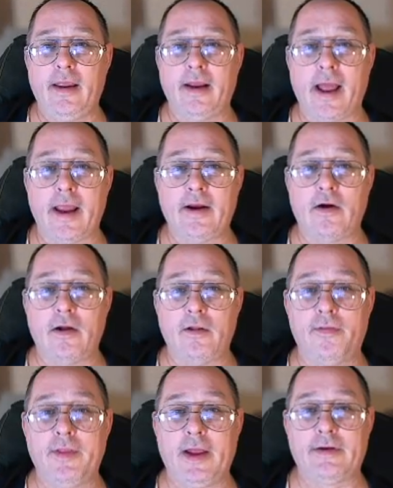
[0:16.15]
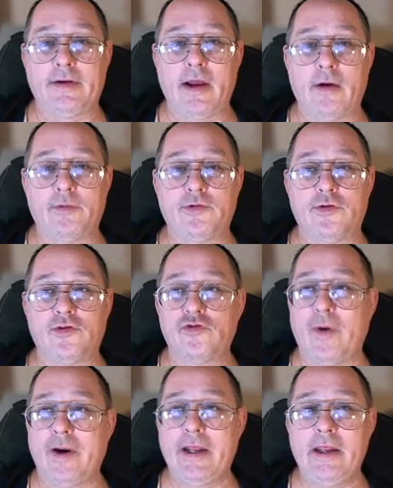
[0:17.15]
and I called that down to
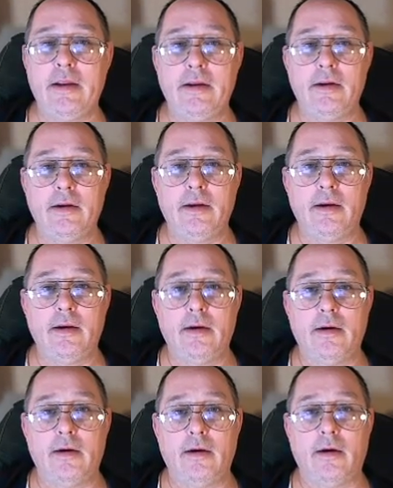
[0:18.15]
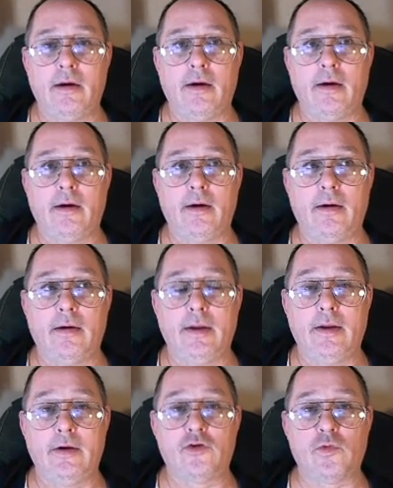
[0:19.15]
20 uh,
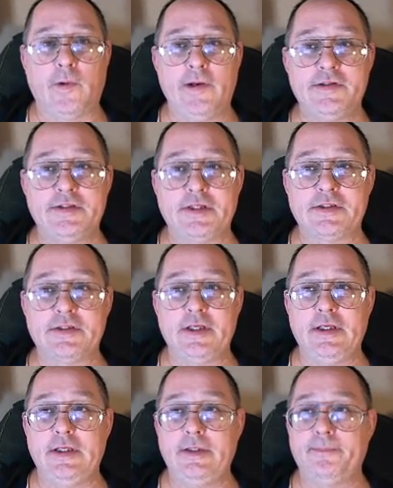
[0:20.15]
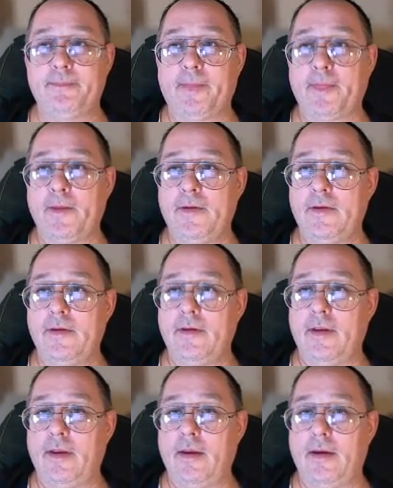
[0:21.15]
in 2016.
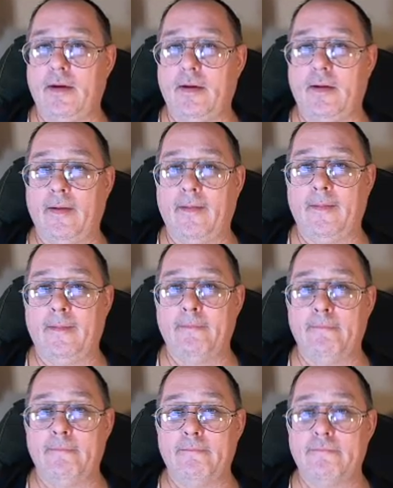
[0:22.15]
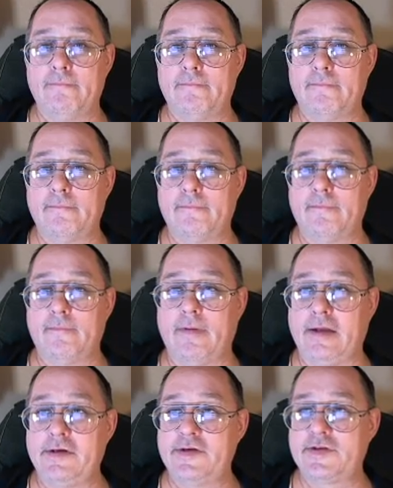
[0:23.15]
Um,
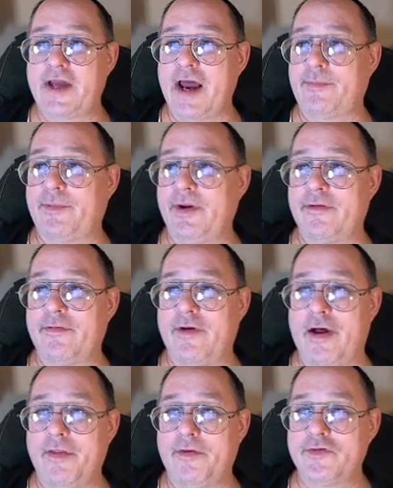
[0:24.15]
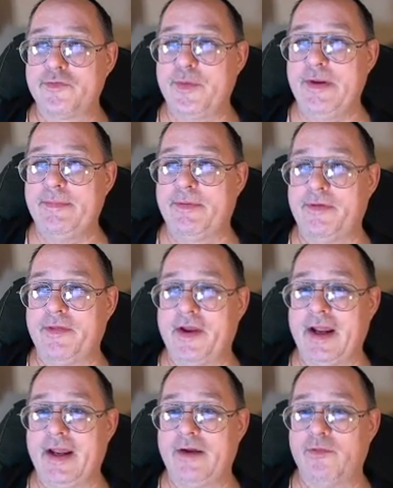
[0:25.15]
I just got rid of all those people
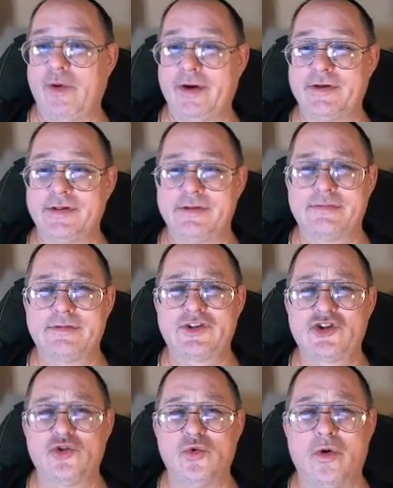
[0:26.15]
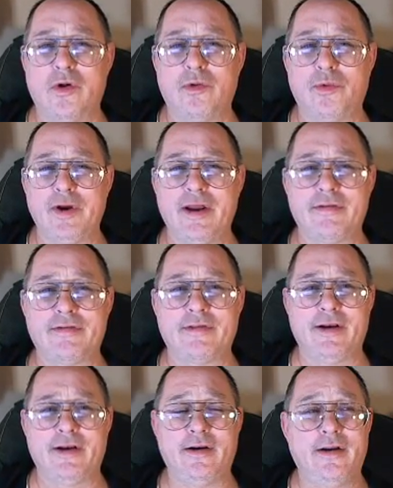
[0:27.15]
that I had went to school
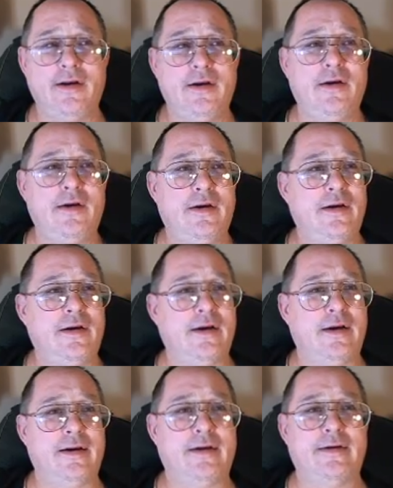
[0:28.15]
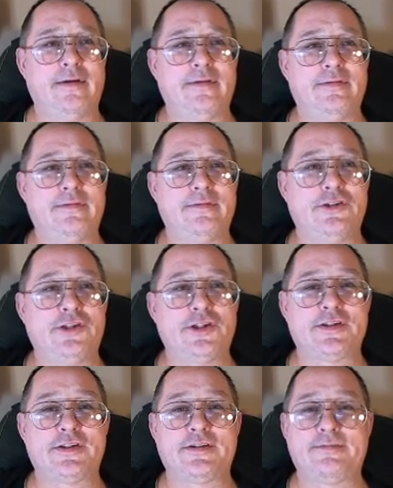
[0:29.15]
with, and uh,
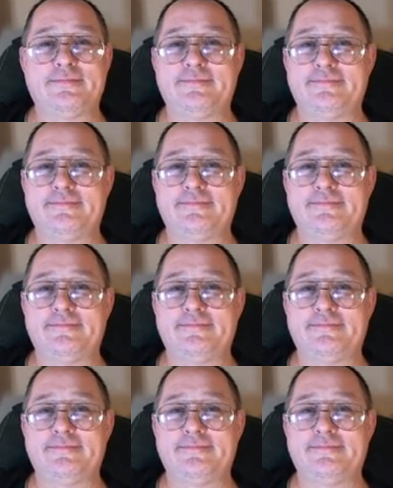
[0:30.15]
just